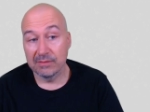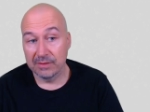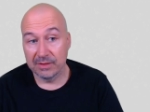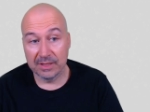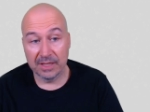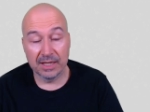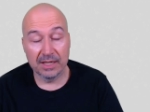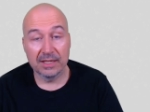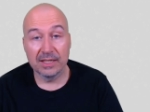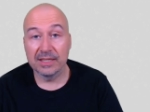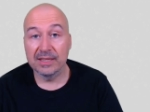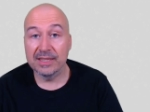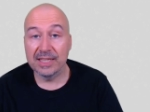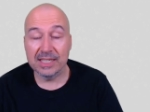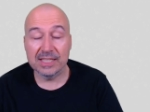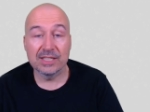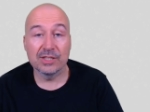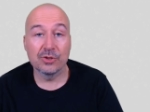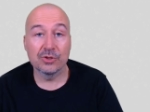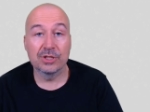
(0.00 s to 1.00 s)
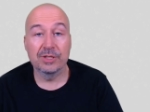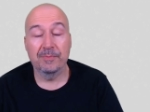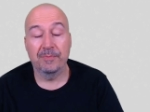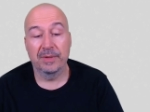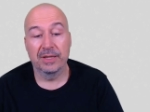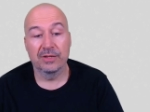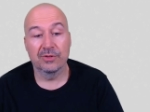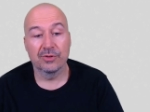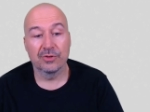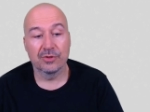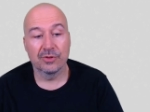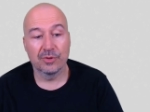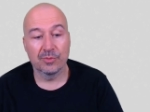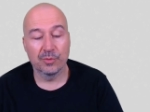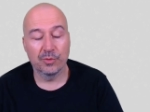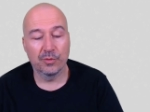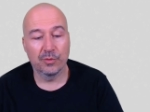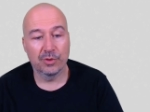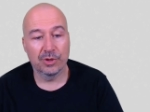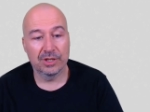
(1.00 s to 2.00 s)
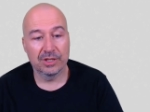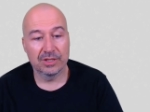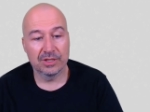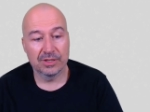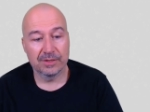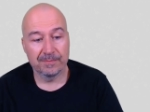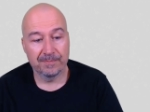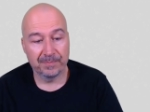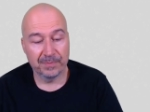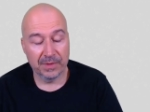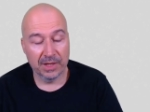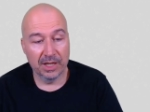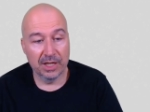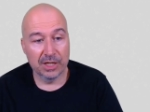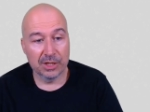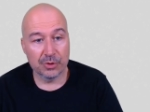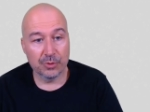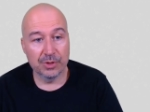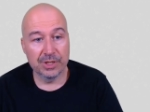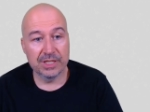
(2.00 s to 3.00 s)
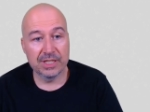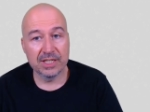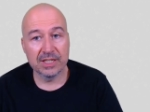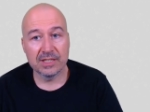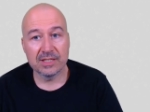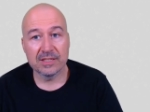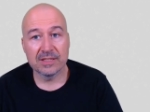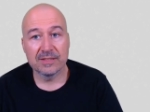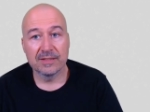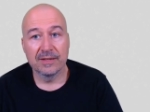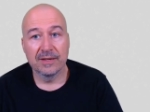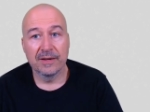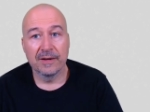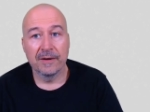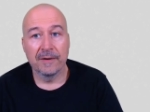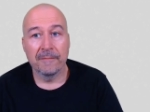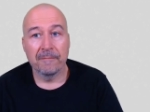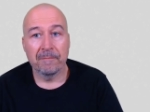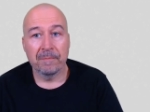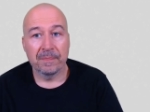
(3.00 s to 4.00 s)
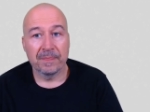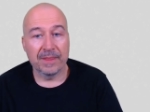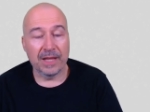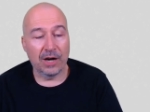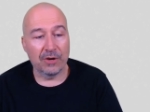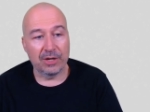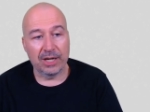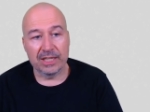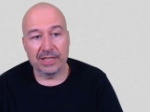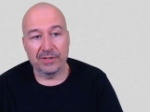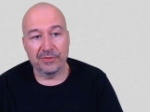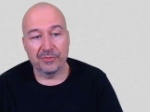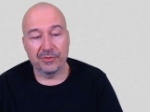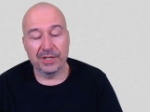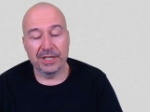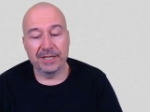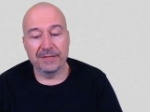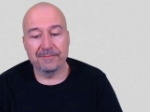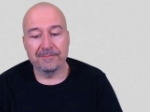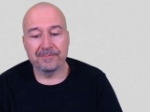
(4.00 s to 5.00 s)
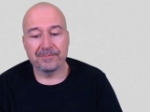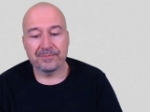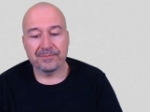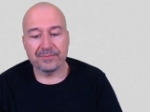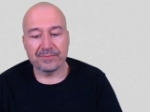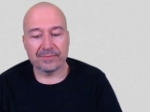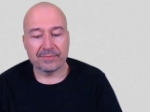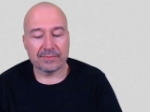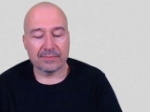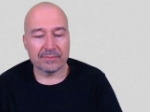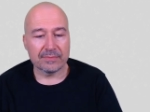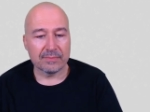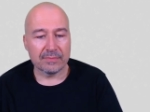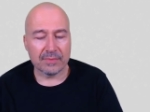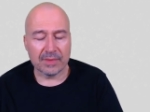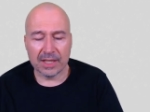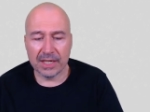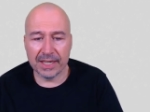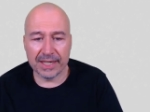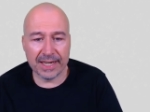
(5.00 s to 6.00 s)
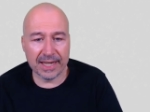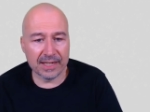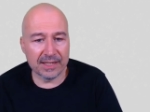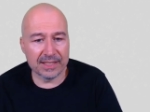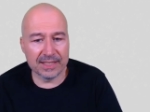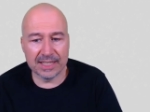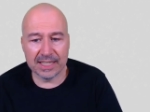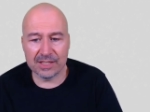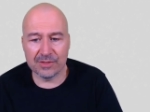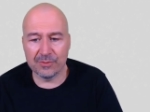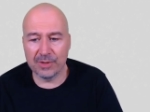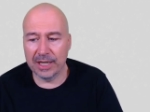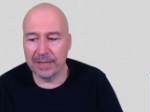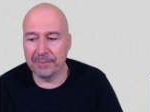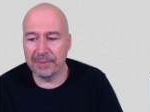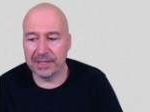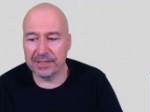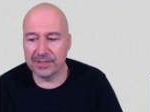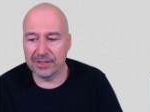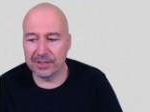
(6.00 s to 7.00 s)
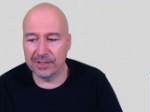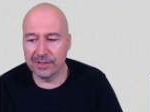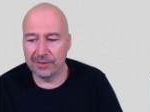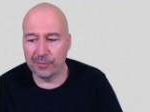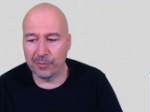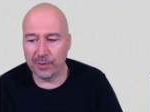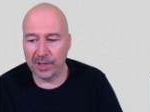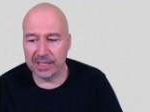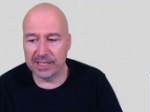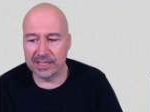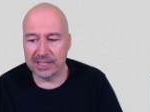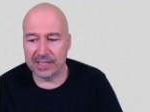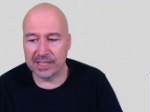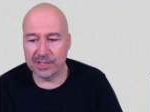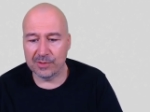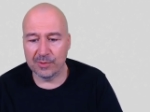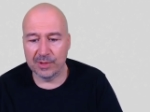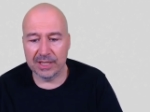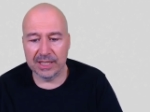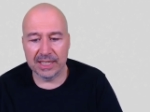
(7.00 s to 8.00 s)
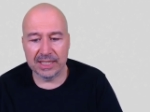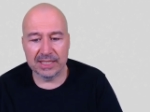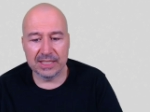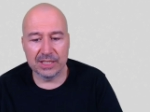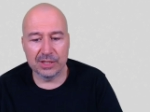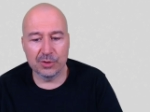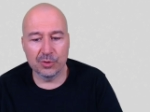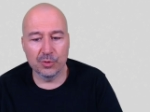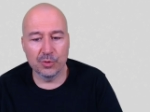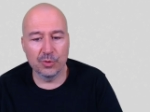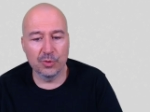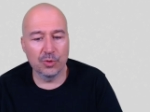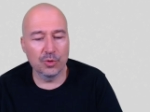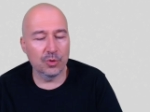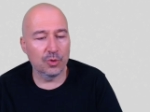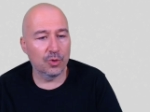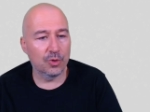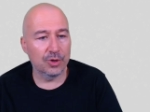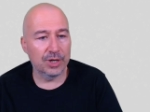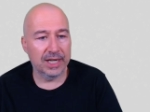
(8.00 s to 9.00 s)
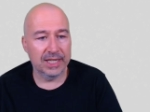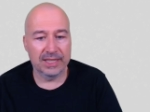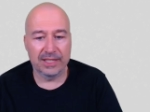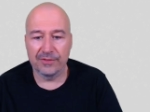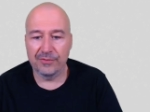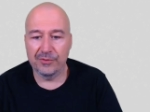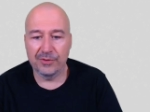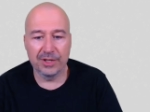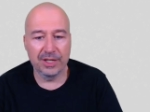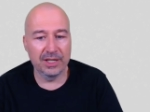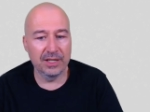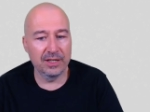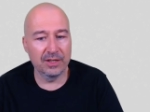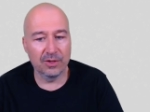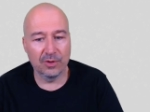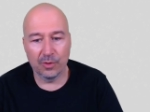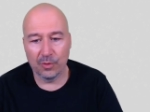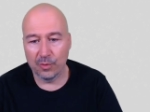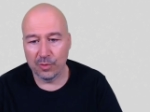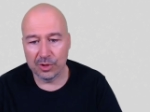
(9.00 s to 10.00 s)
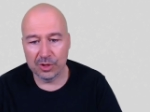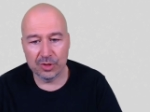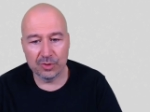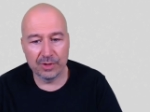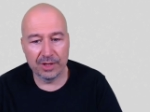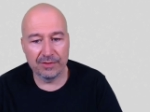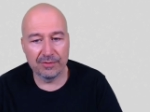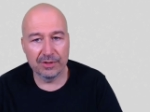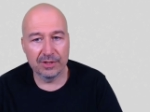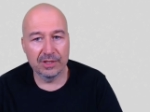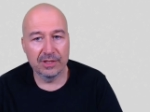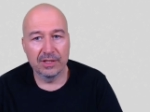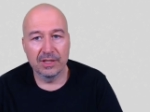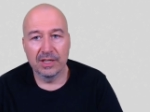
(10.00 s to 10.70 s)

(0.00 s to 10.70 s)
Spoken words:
Yeah, it does not depend on move orders. So e6, now knight f3. Again, it doesn't really matter if white starts with knight d2 or knight f3 or whatsoever.